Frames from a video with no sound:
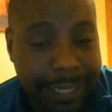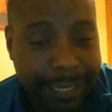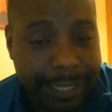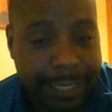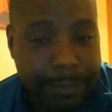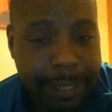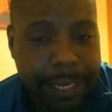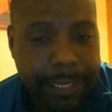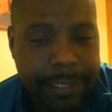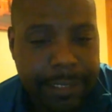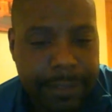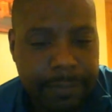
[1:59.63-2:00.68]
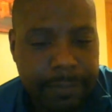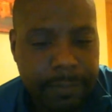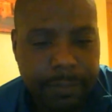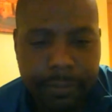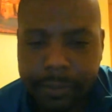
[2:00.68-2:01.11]
But did I learn my
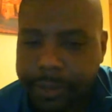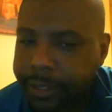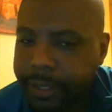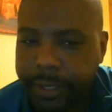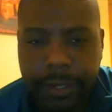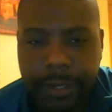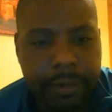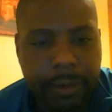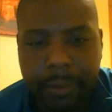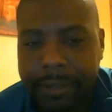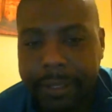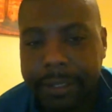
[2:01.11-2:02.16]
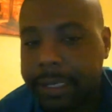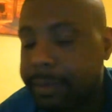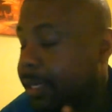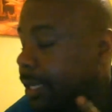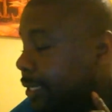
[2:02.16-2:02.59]
lesson? Oh, no, I didn't learn my